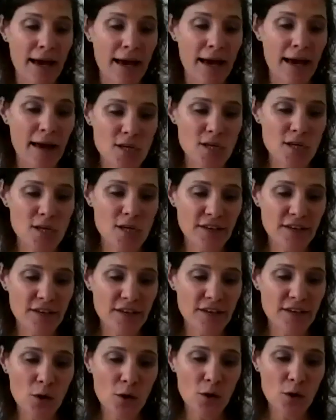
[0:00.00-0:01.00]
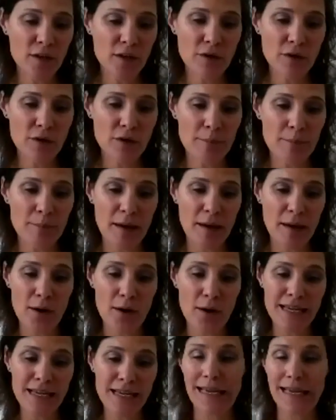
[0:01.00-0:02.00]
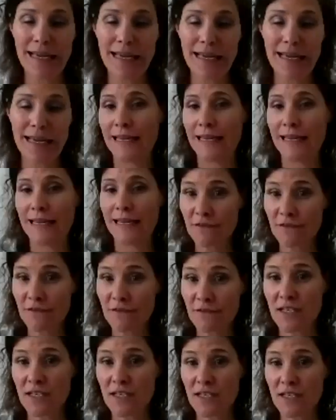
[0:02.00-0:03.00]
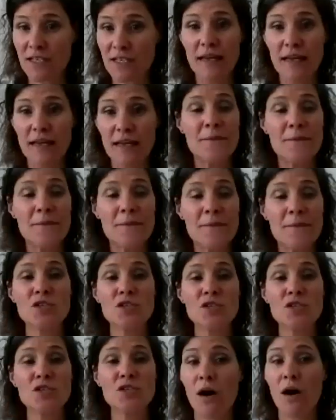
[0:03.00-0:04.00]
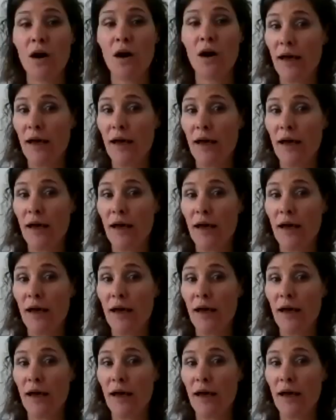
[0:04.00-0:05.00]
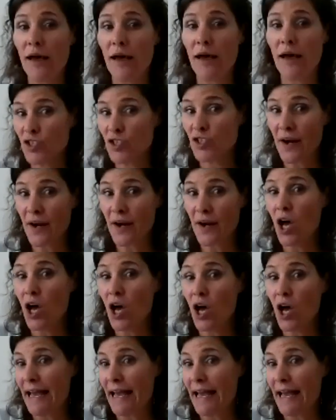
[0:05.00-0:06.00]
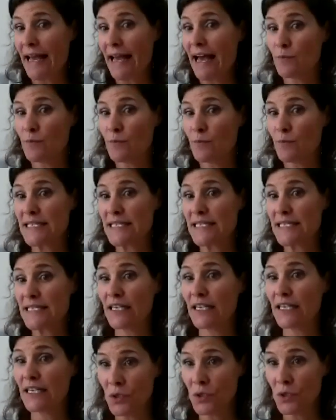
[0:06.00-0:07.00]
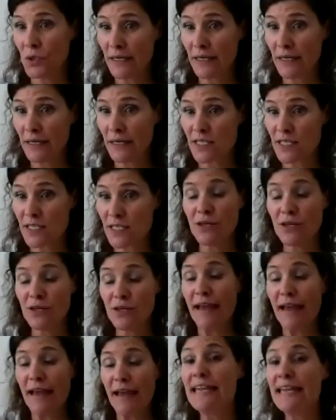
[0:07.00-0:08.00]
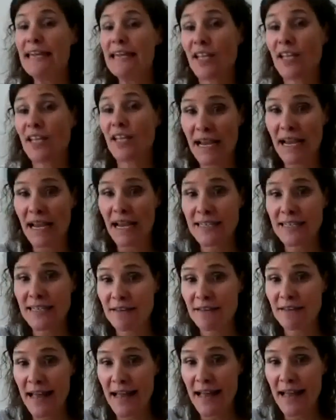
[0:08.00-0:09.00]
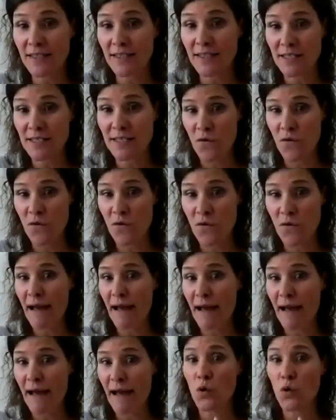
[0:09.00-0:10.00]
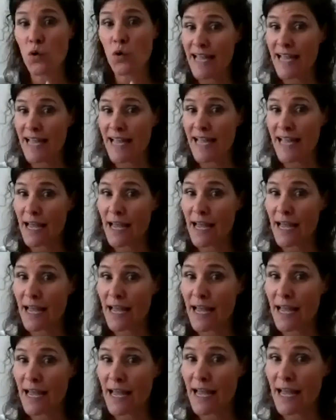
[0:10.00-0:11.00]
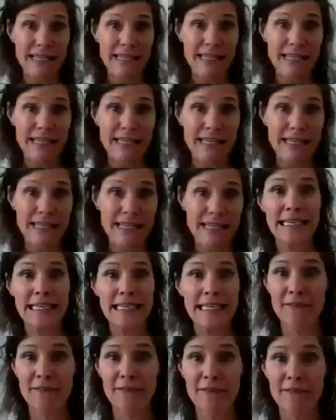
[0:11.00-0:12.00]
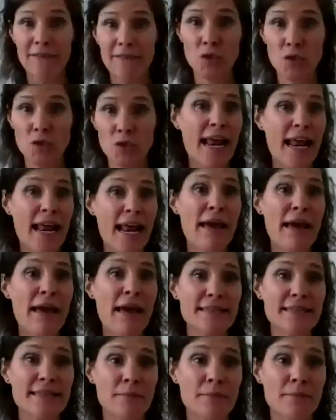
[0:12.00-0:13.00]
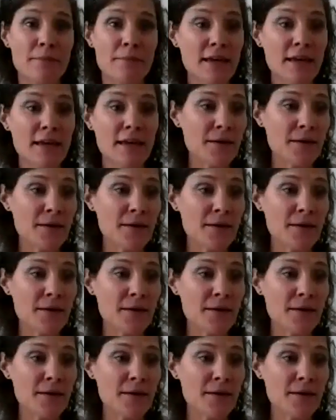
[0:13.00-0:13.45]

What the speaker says: So if they don't want to do a party themselves, to do a virtual party, all they have to basically do is, I even created the event for my hosts. That way they didn't have to do it, and then I made them